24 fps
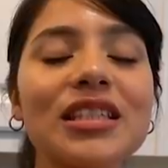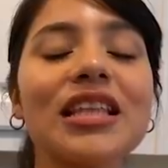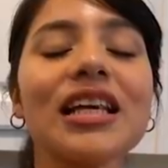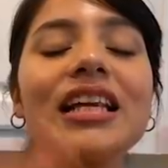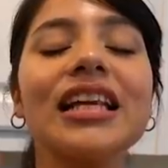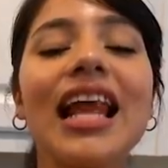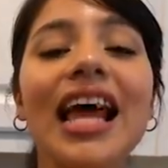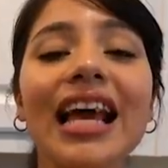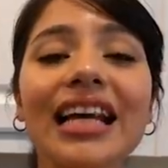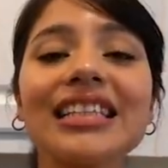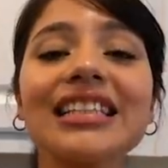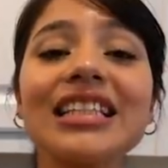The
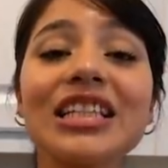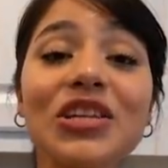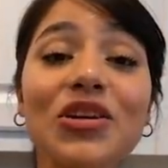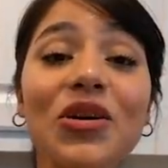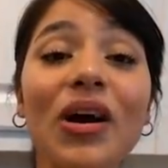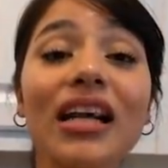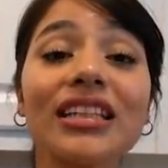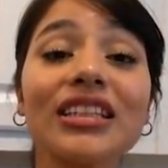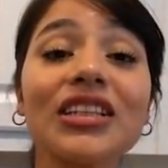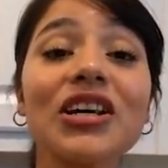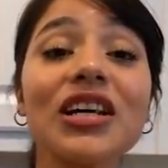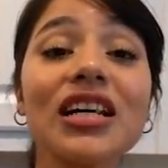next thing you
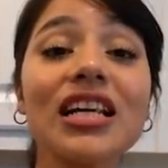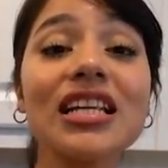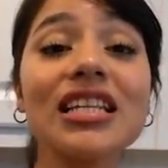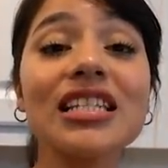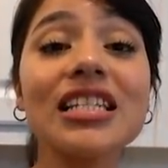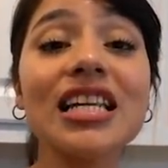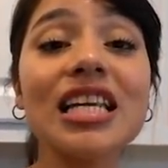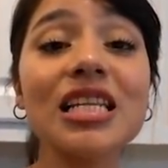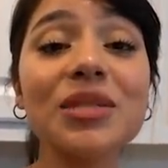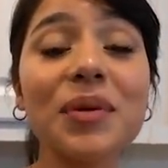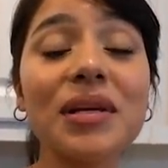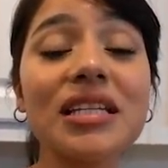guys are going to
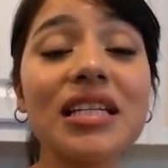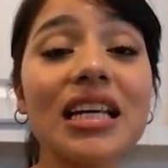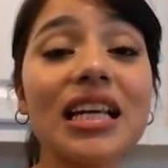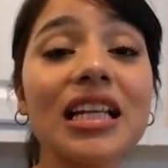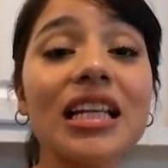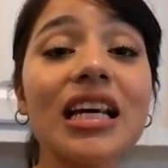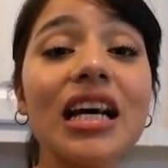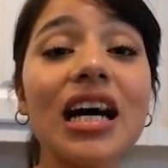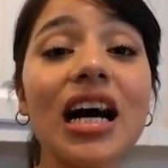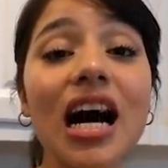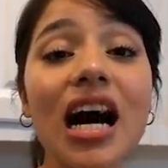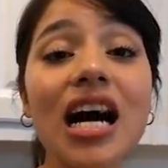see is
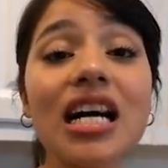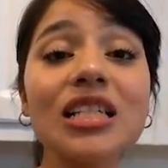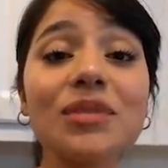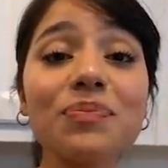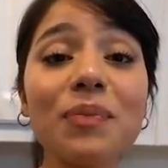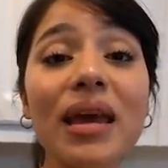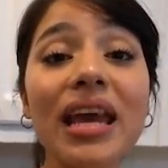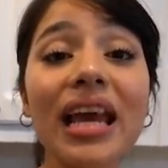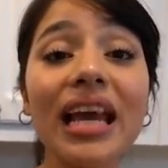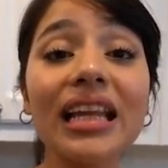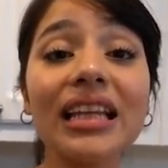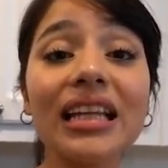basically us
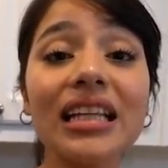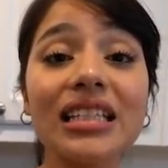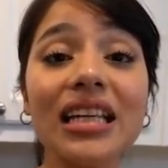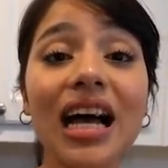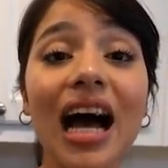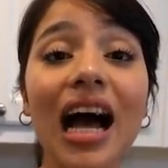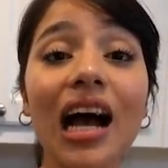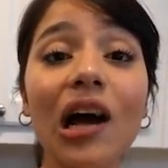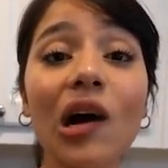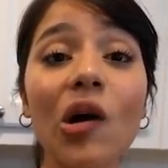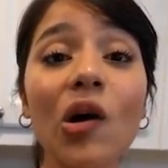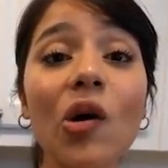making the
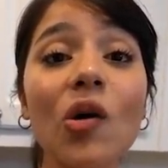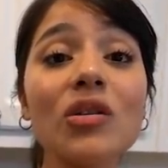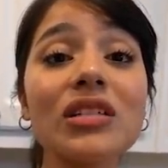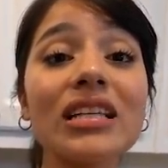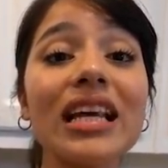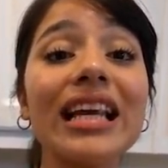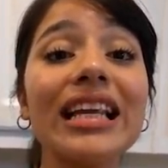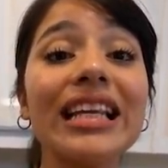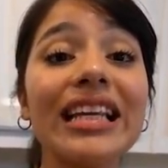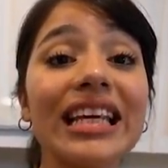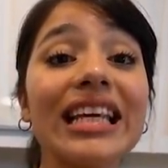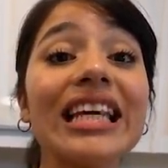tacos
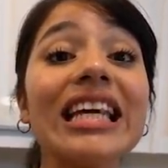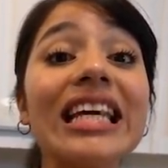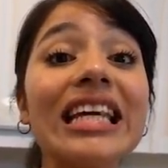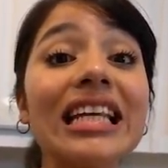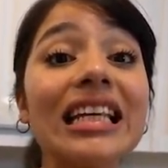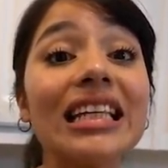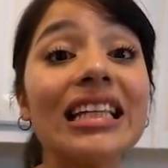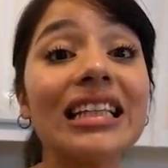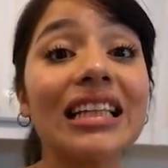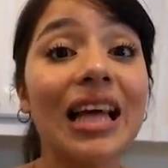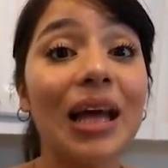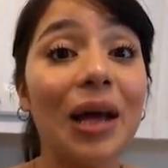and
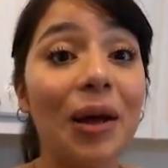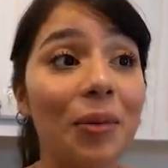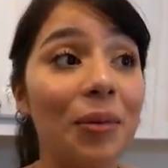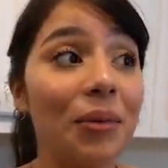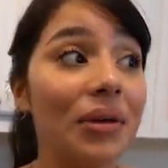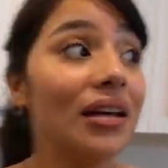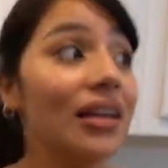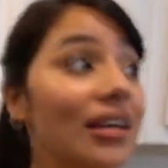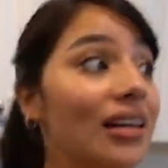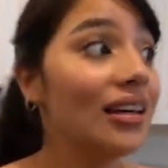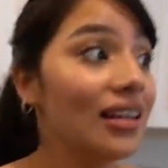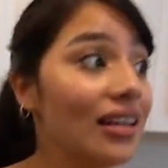eating them.